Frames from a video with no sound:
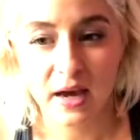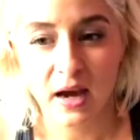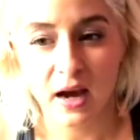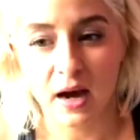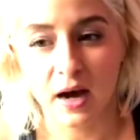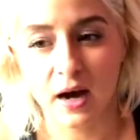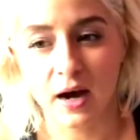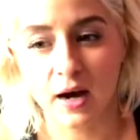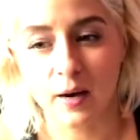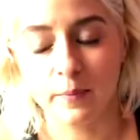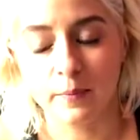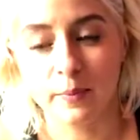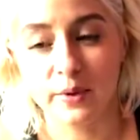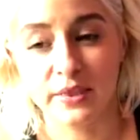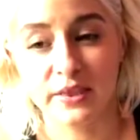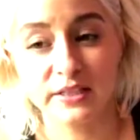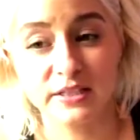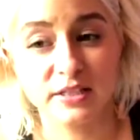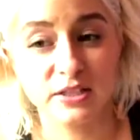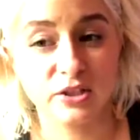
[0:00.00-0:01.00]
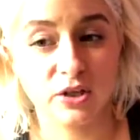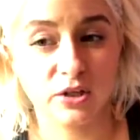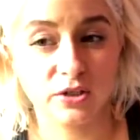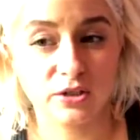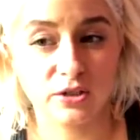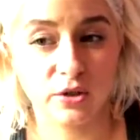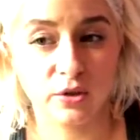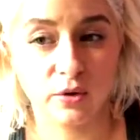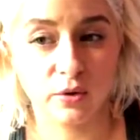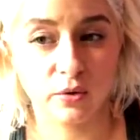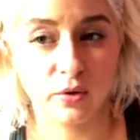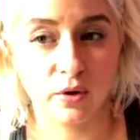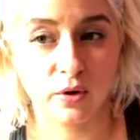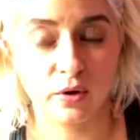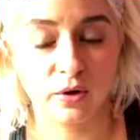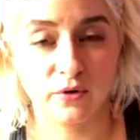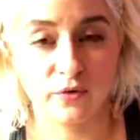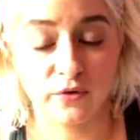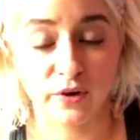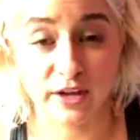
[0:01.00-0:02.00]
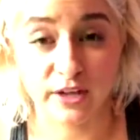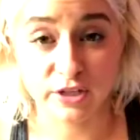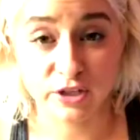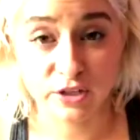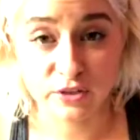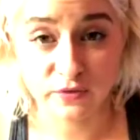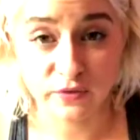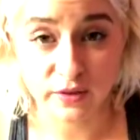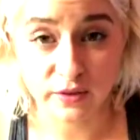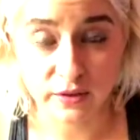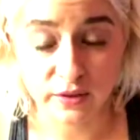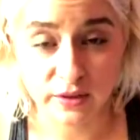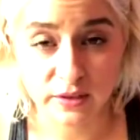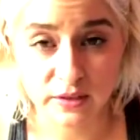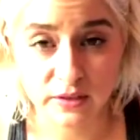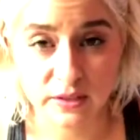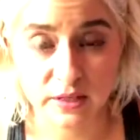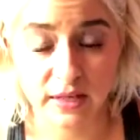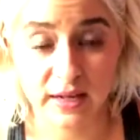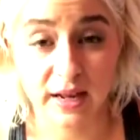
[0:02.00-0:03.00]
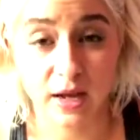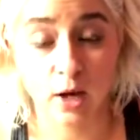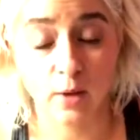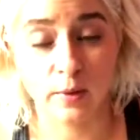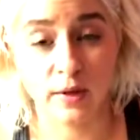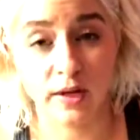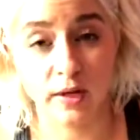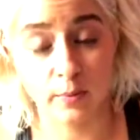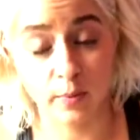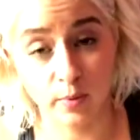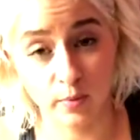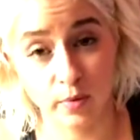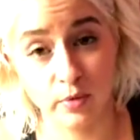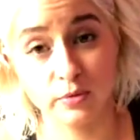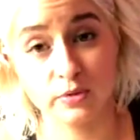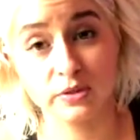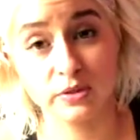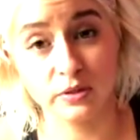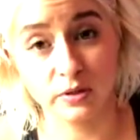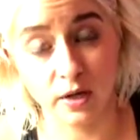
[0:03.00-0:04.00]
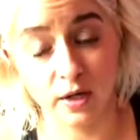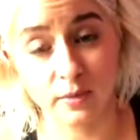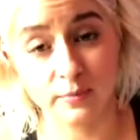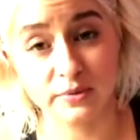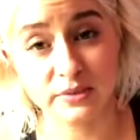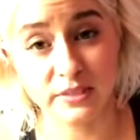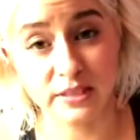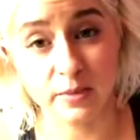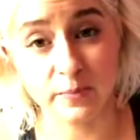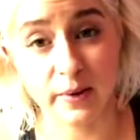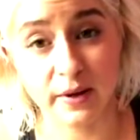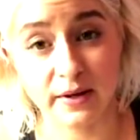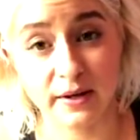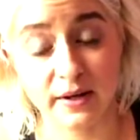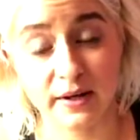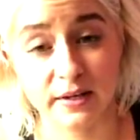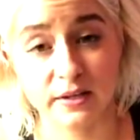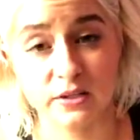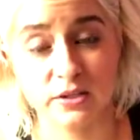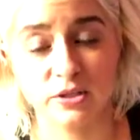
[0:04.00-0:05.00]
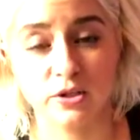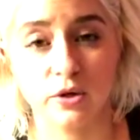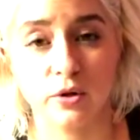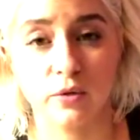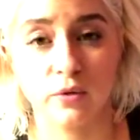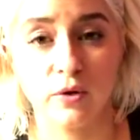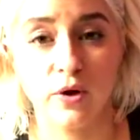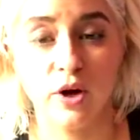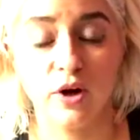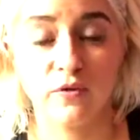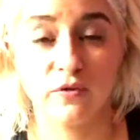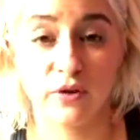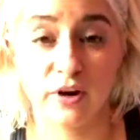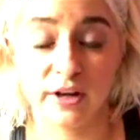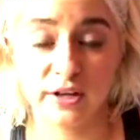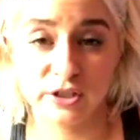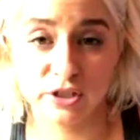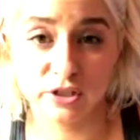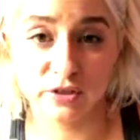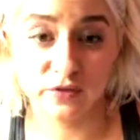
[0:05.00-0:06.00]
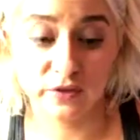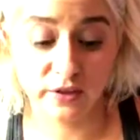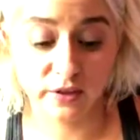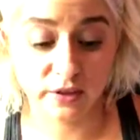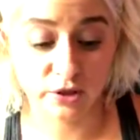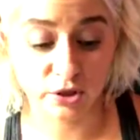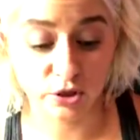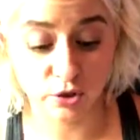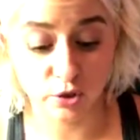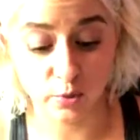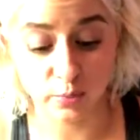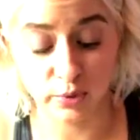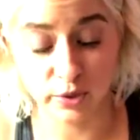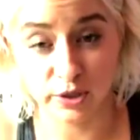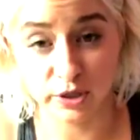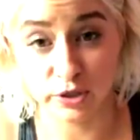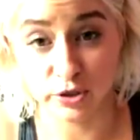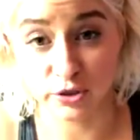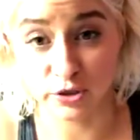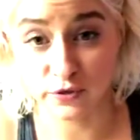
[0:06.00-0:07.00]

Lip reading: But this is also good for anxious feelings. It promotes sleep at night. So for anxious feelings, you can put it in your